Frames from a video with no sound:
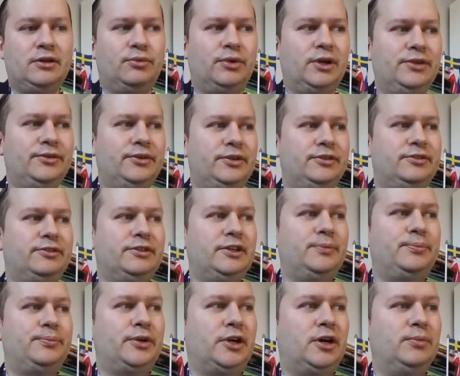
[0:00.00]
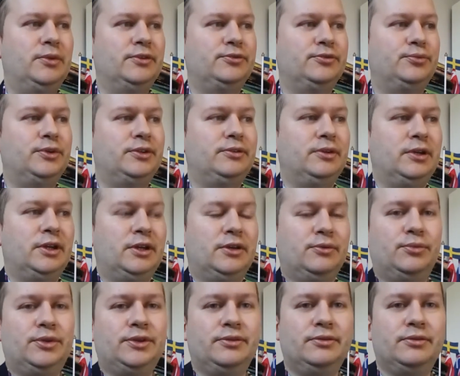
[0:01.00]
Well, there is still problems
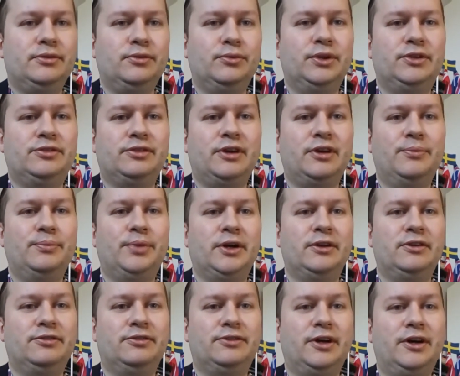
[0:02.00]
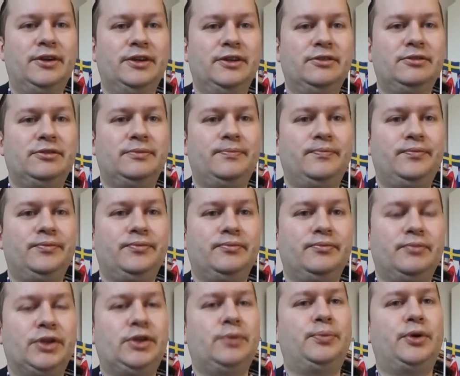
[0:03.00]
with some Pakistanis.
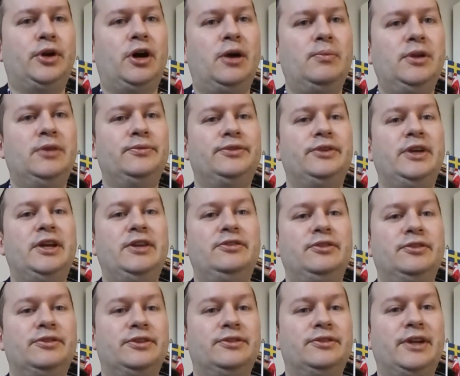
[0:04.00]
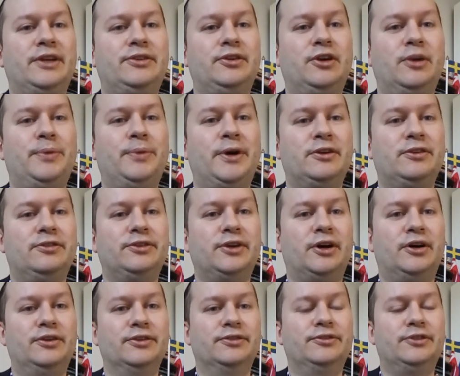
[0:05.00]
But the problems isn't that they are
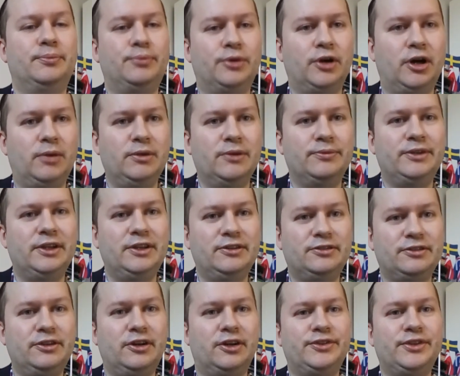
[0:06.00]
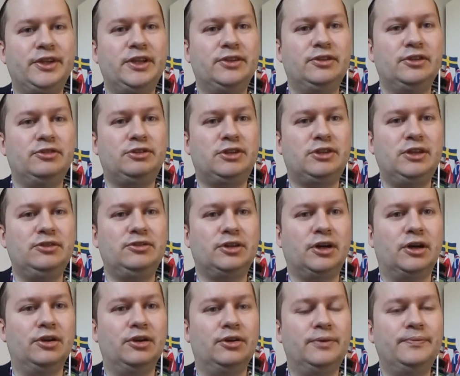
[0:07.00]
Pakistanis. The problems is not in their skin
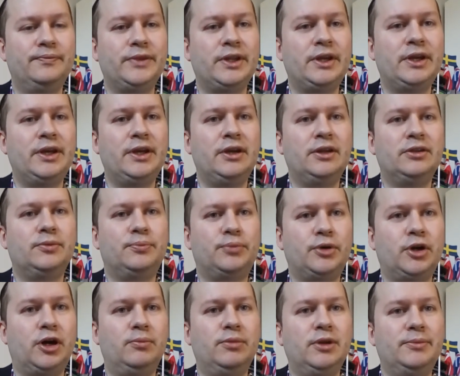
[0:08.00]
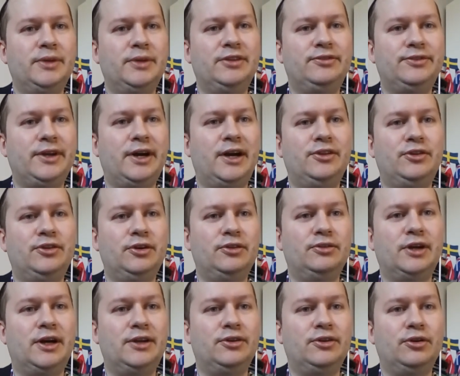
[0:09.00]
color. The problem is the
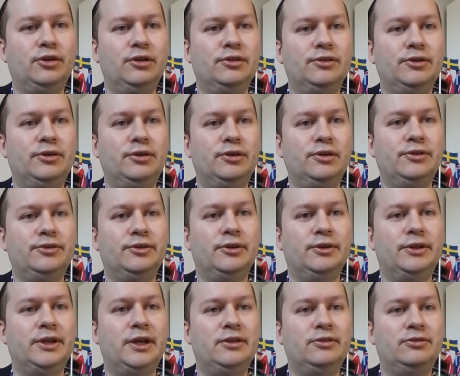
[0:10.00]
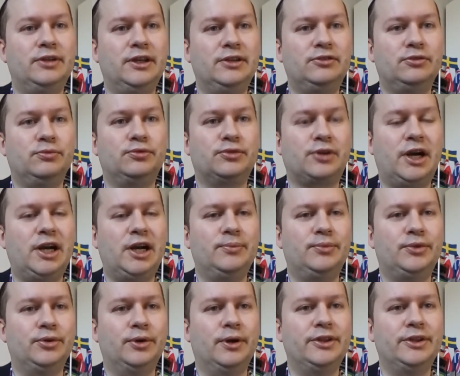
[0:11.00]
ideology they
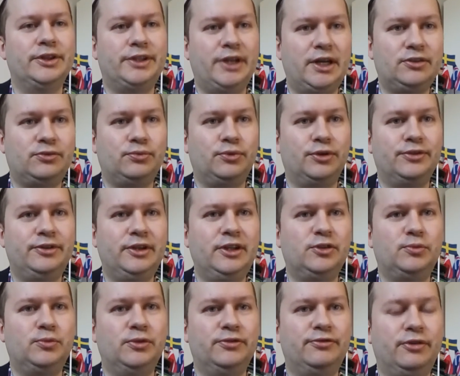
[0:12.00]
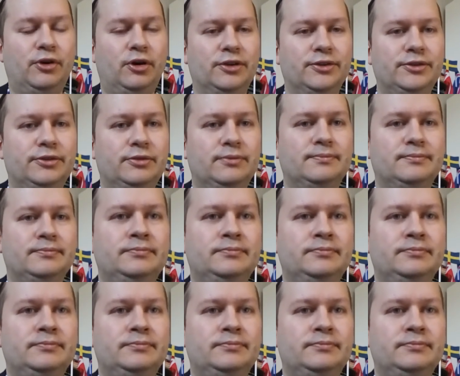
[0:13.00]
subscribe to. And that's what needs to be fought.